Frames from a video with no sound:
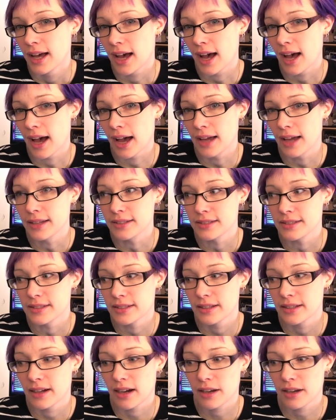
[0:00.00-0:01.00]
And
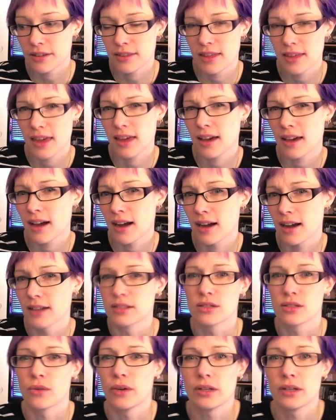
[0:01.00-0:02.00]
I think I
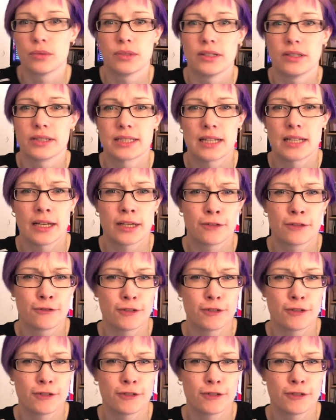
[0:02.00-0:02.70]
saw it when I was like